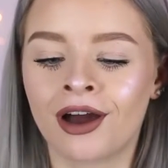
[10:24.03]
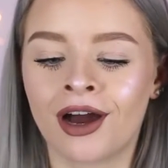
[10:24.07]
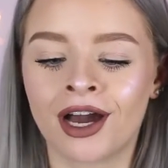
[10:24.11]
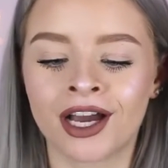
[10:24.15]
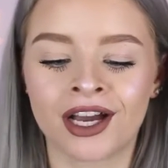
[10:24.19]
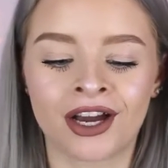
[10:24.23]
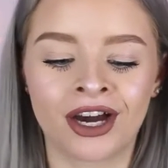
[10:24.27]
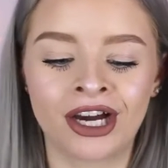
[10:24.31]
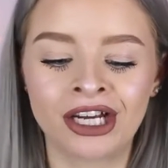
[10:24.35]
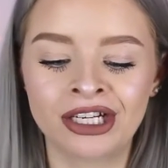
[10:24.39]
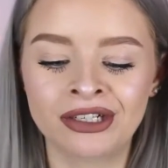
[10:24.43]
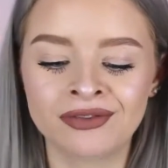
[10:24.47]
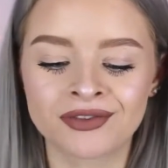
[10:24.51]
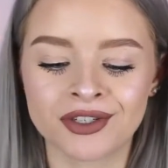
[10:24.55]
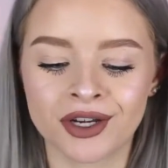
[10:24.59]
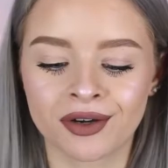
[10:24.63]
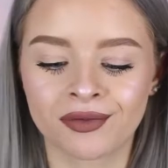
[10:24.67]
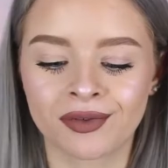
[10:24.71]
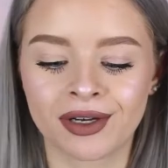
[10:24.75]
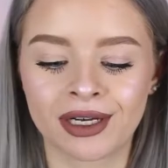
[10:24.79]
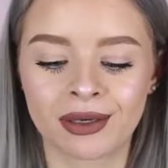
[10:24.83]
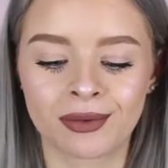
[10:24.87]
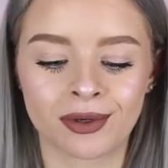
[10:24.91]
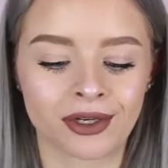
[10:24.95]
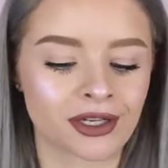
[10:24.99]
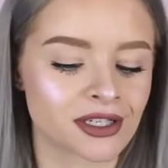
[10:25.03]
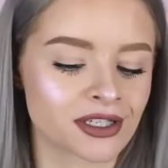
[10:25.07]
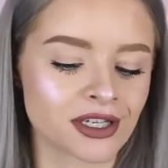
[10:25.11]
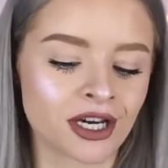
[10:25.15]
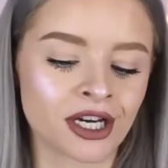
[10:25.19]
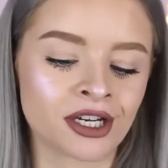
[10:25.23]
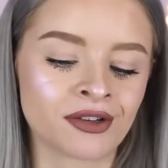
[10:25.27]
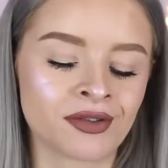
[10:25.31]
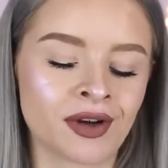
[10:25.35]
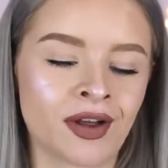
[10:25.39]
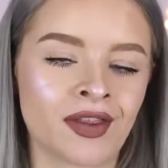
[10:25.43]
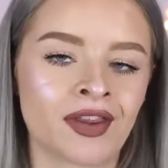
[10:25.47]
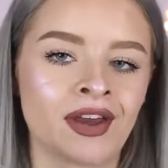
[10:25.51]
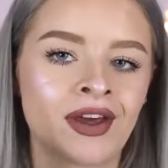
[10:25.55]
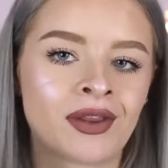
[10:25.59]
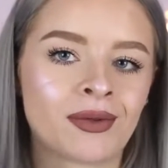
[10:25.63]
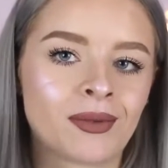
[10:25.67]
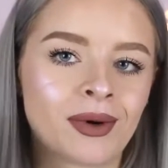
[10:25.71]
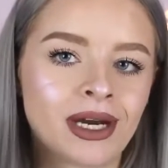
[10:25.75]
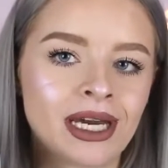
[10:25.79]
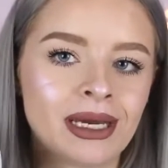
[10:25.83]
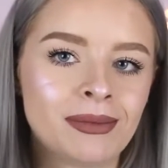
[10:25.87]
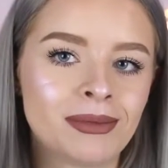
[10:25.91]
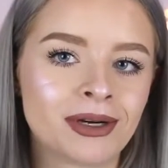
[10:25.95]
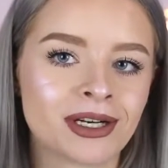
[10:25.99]
I kind of don't really want to turn it around the other
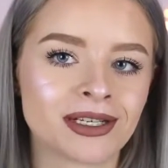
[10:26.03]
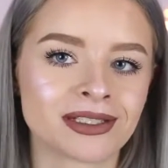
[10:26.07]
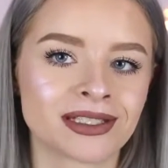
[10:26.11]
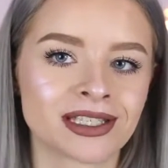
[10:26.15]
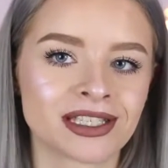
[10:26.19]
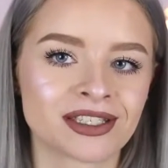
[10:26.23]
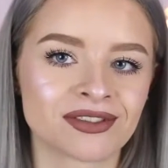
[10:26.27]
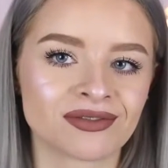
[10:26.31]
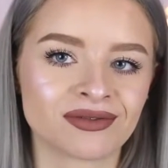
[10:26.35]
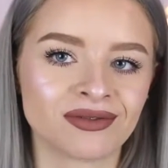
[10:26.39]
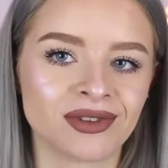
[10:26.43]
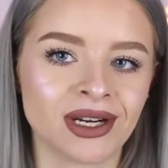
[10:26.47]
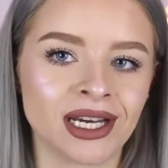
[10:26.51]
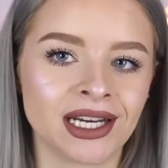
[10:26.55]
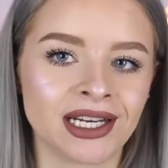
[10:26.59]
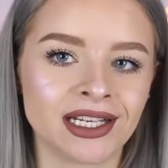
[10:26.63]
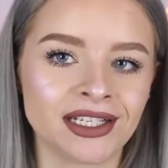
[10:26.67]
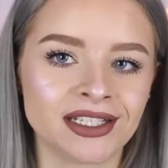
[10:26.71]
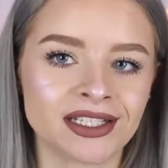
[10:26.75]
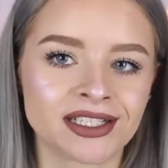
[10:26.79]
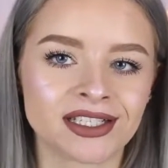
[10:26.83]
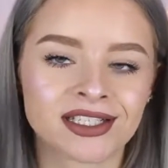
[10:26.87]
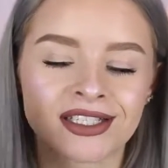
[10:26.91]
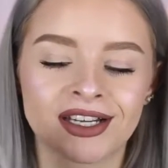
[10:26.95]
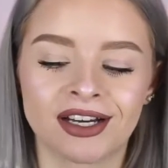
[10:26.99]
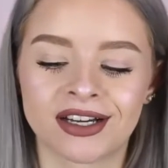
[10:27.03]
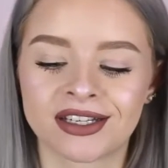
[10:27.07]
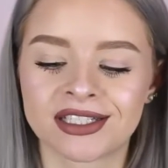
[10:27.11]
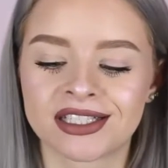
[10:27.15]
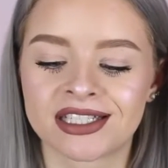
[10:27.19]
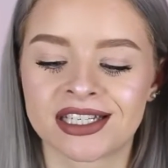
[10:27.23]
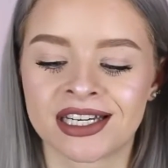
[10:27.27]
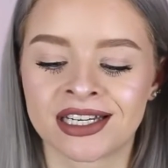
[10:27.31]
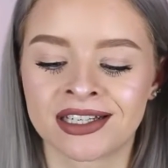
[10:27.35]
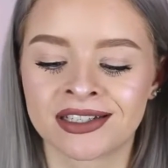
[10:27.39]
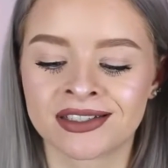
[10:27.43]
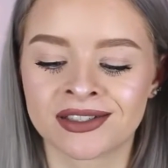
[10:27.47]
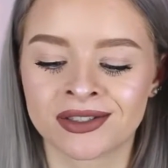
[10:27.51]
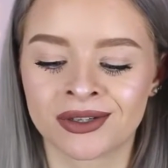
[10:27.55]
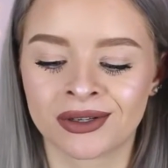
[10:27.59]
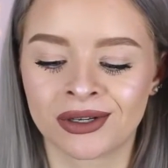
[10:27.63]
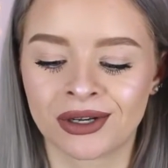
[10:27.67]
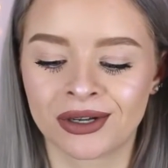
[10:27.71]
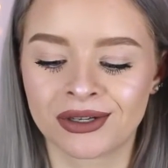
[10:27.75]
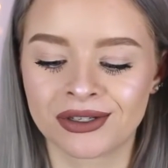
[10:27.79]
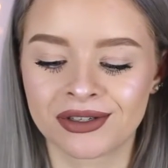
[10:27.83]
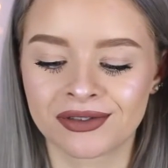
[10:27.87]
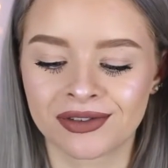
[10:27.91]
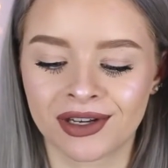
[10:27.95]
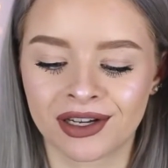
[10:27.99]
way because it's really disgusting it's got
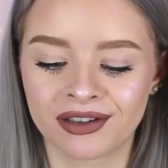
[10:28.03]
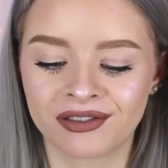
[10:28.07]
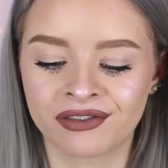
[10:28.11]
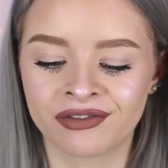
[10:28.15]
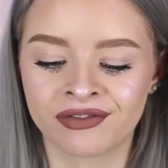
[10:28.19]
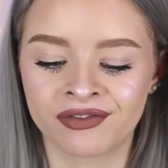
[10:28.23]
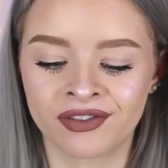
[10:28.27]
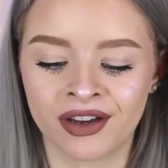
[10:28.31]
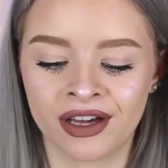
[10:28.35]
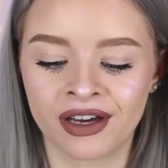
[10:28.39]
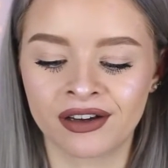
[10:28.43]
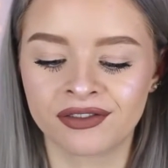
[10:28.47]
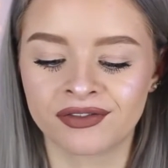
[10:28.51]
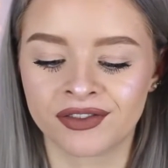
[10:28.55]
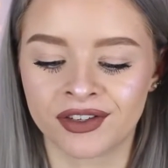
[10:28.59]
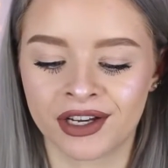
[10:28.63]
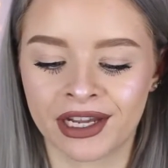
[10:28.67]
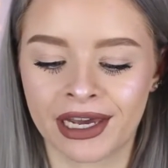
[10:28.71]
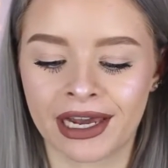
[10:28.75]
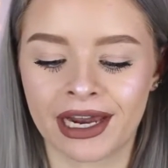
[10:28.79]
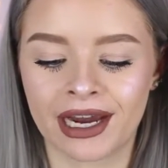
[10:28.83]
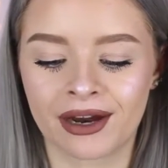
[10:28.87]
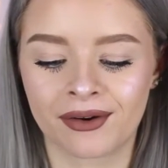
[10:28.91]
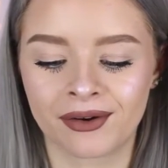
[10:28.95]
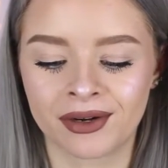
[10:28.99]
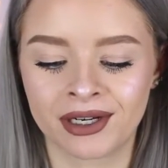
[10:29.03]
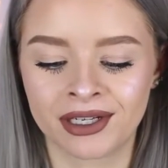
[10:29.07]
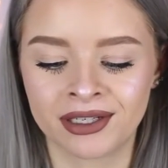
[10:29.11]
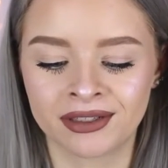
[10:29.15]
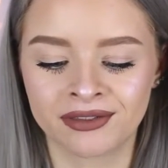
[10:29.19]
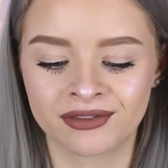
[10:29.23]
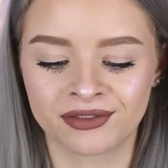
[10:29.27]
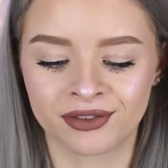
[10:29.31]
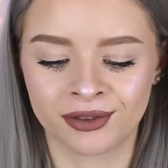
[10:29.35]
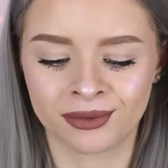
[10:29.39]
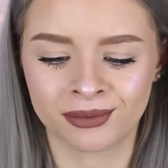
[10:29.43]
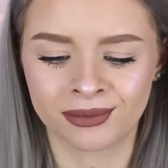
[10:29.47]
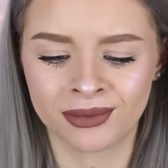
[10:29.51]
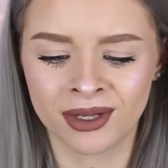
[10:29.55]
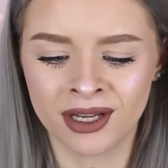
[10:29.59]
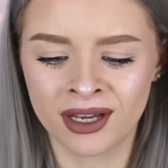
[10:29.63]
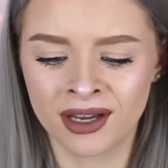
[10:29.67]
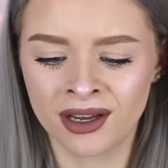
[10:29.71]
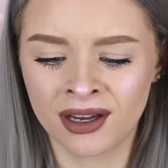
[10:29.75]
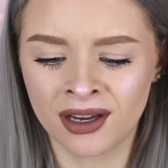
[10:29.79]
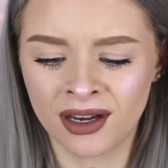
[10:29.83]
loads of like fluff and hair in it from